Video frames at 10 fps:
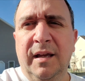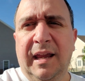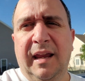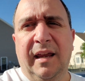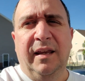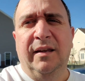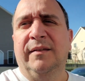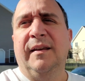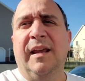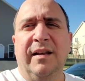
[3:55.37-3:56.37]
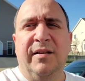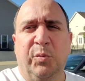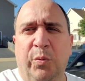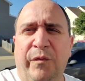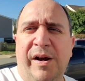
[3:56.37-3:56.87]
is get in
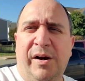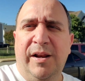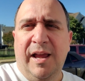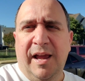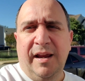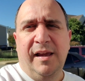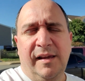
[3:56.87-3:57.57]
touch with Verde